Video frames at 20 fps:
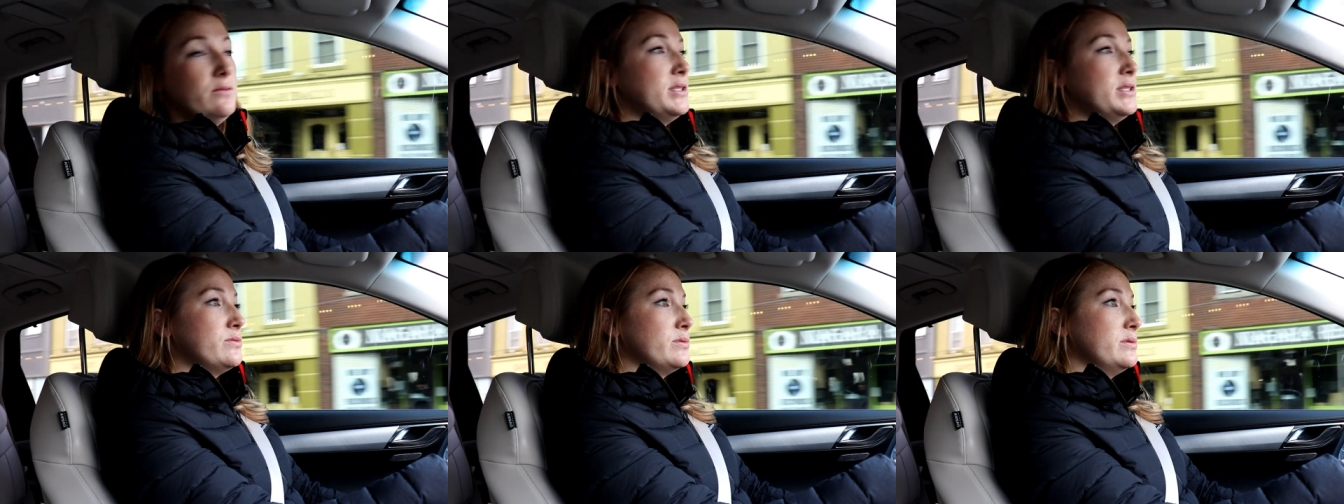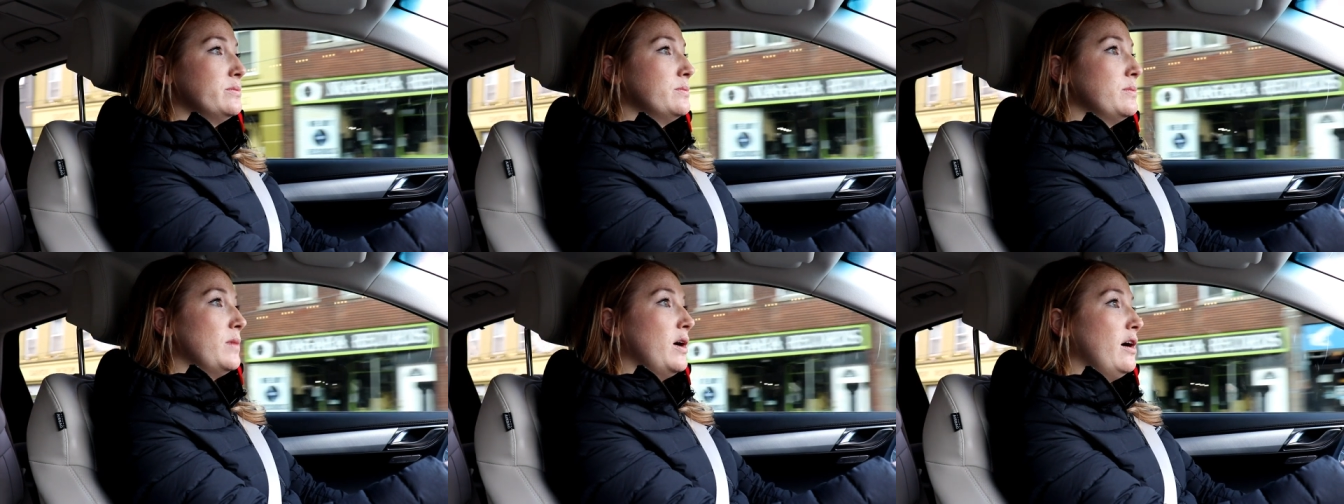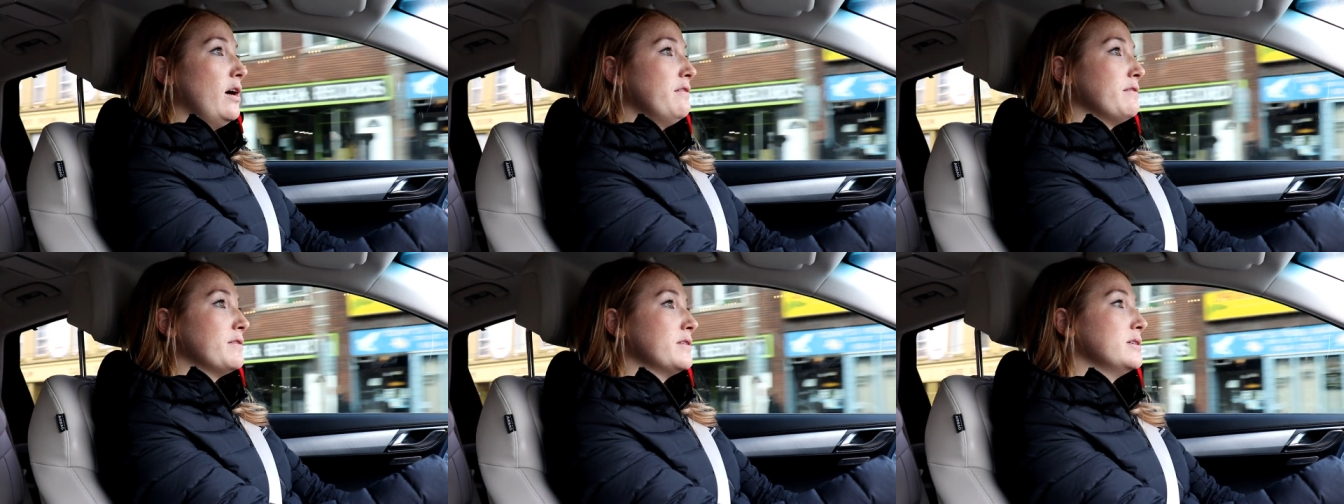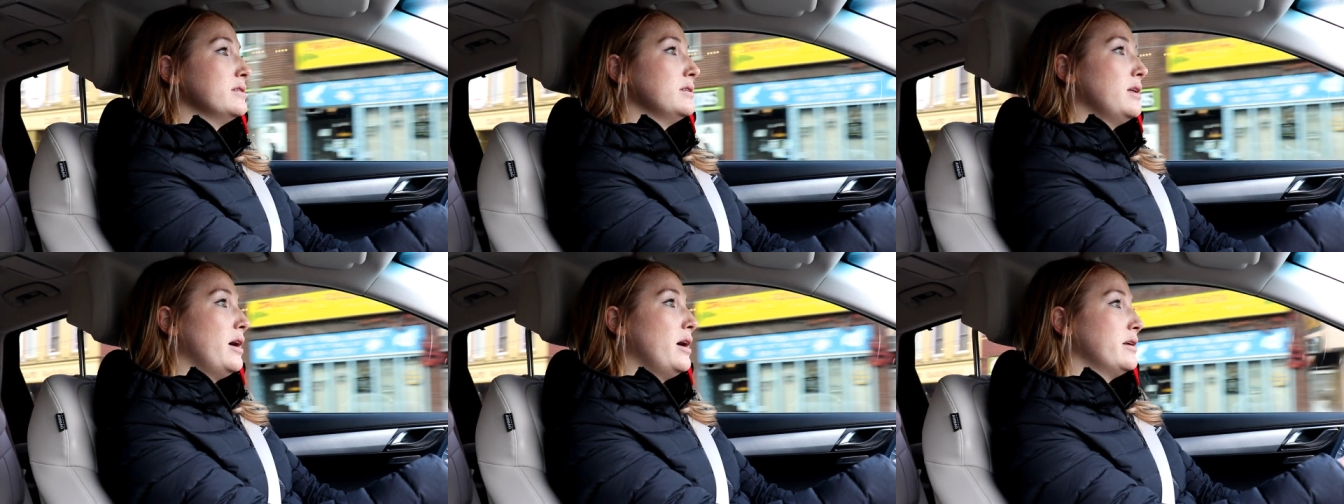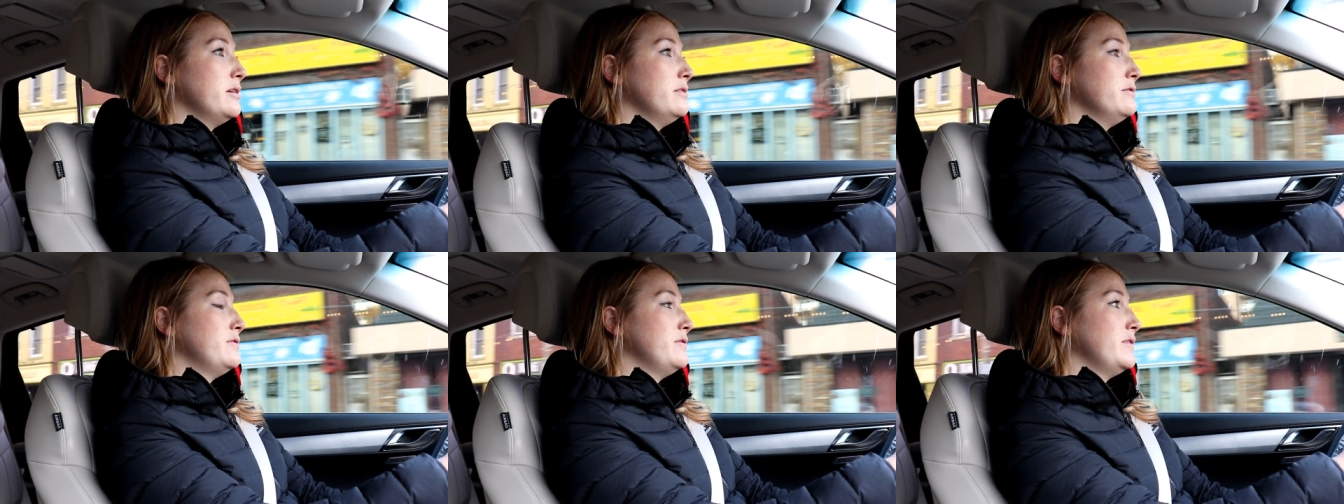which will offer a
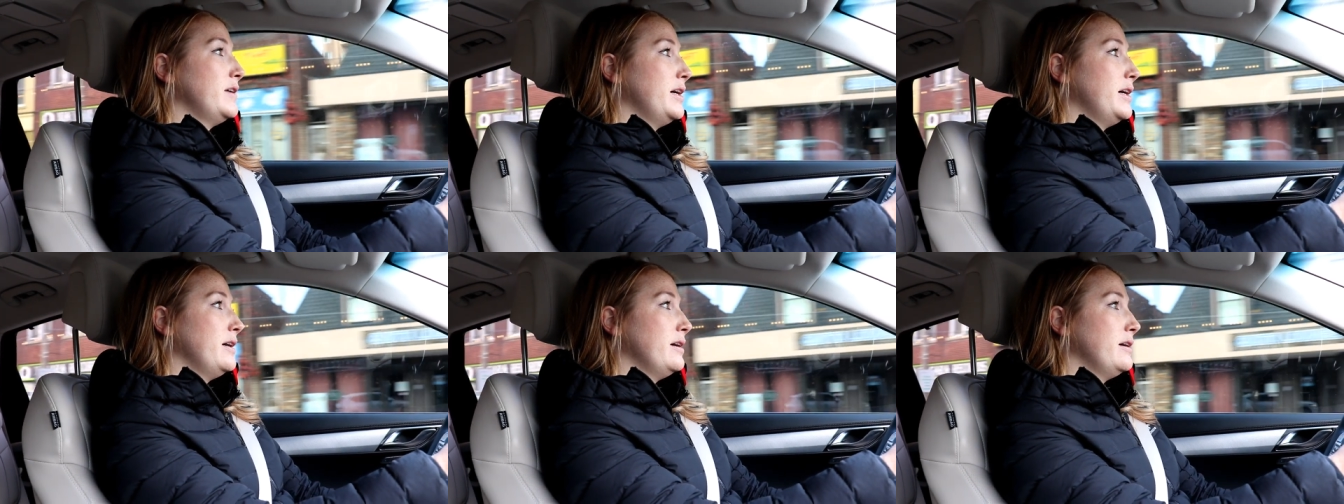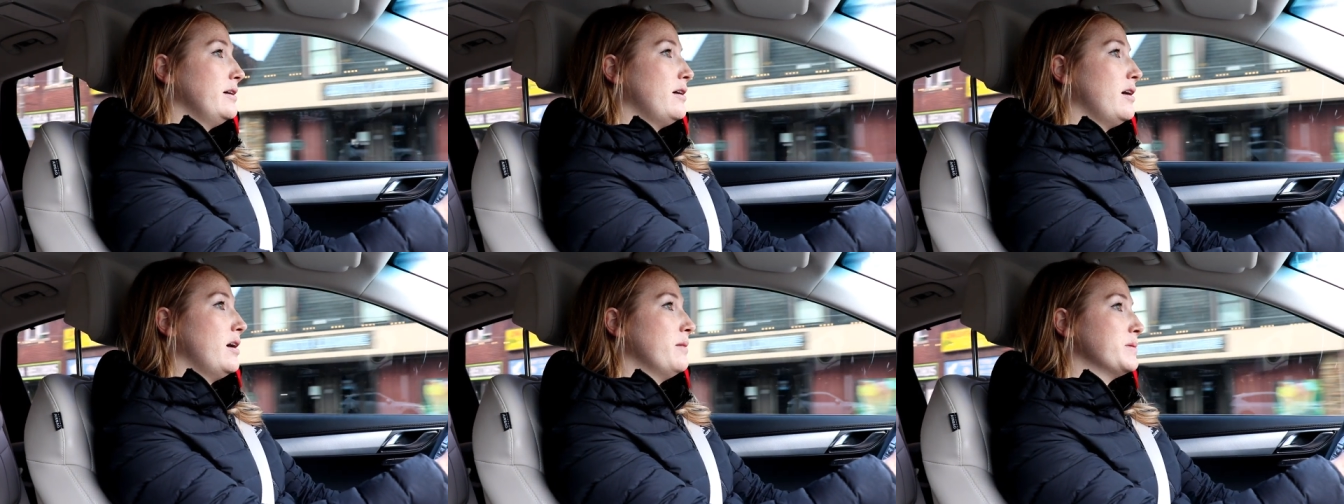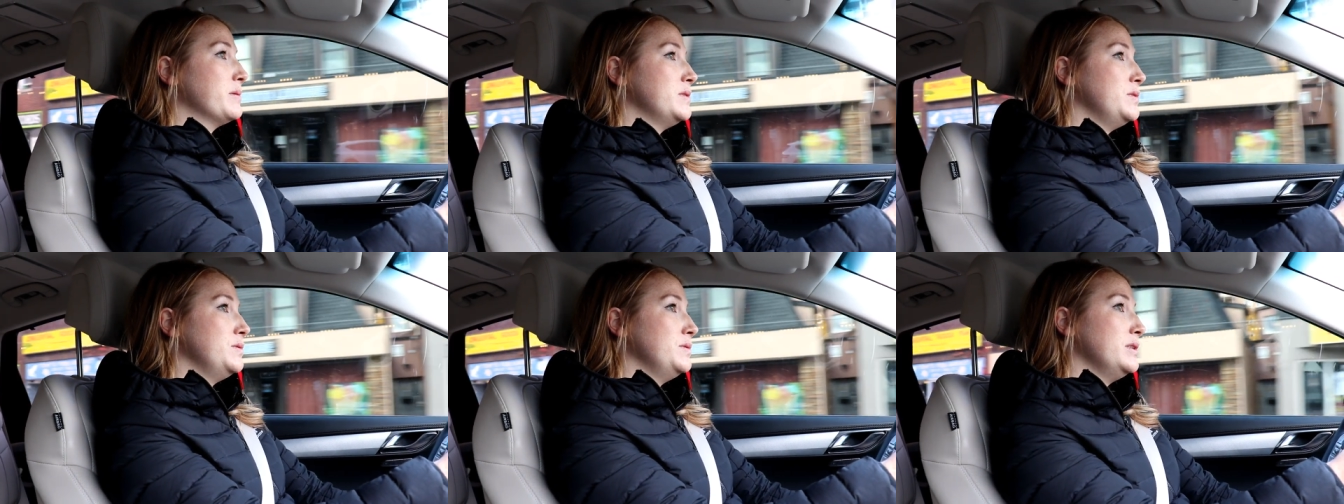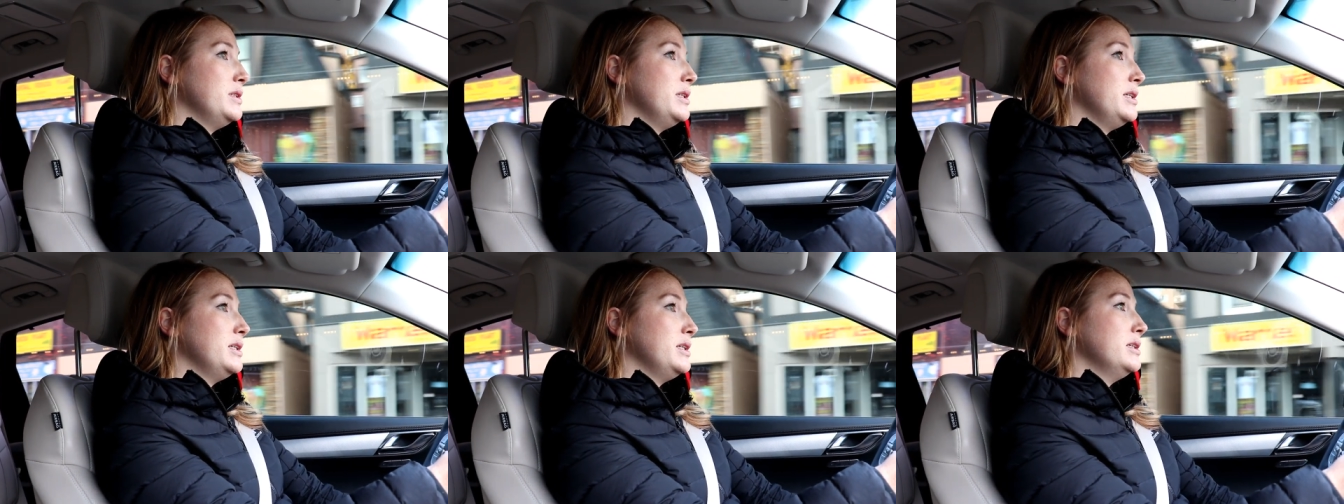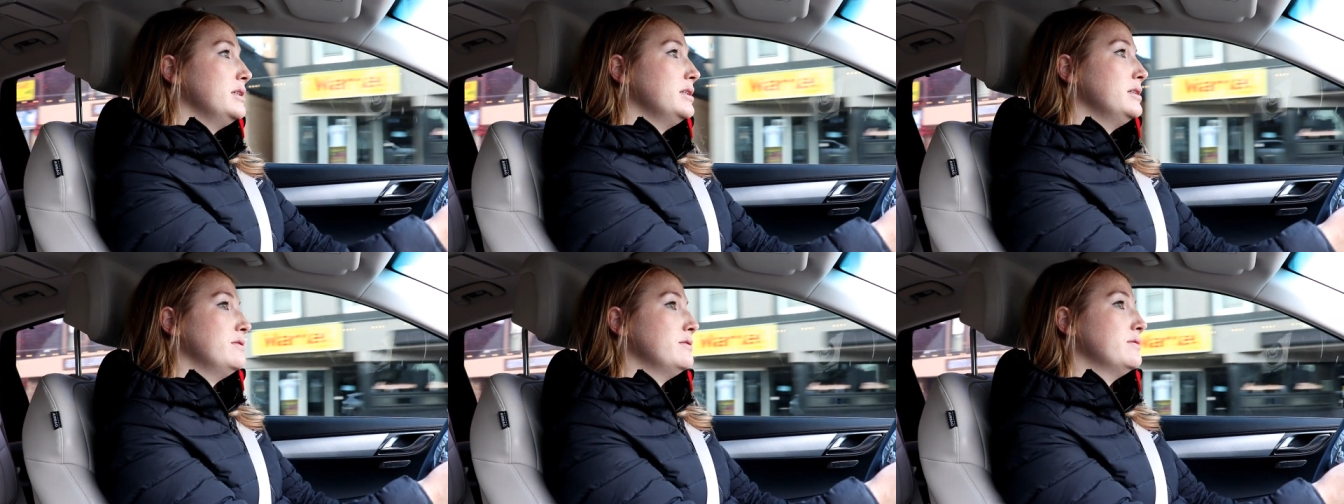lot of uh,
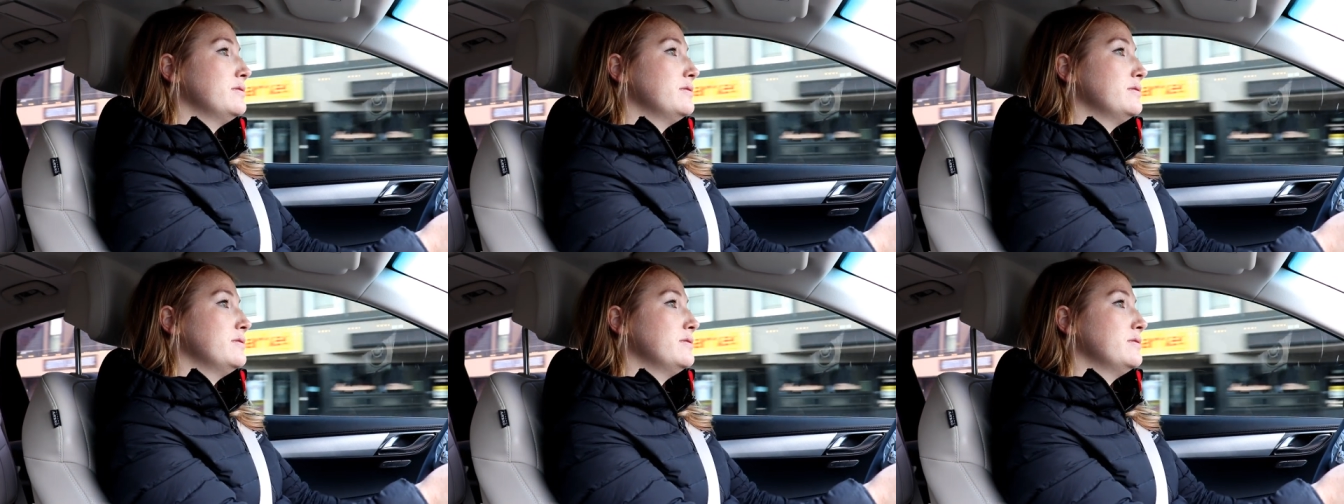opportunity